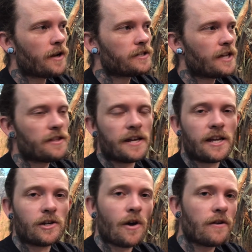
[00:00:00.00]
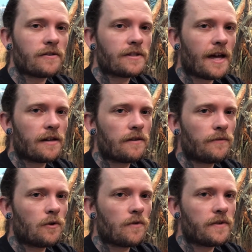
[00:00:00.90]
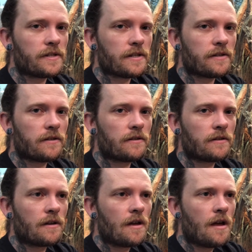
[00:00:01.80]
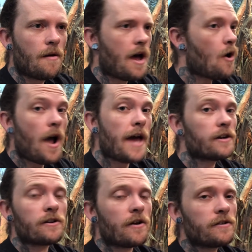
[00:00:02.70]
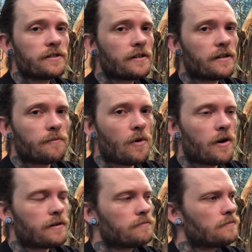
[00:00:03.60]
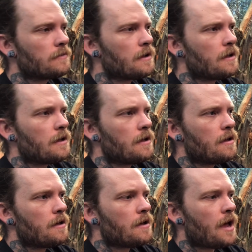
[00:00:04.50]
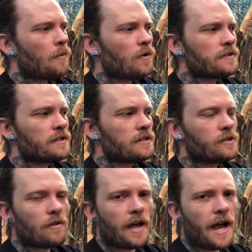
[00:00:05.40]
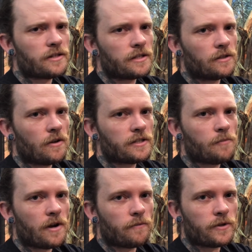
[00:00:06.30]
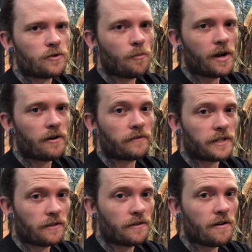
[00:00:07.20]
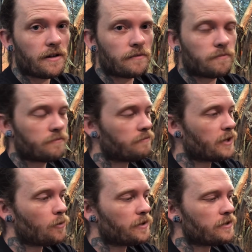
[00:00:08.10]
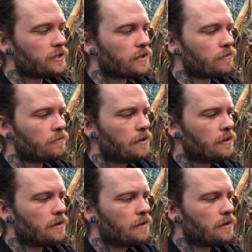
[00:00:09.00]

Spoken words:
of said that he'd noticed that in a few of his lizards, and I hadn't noticed it in mine. And it wasn't until I actually lost my original pair of Gilbert and Jill,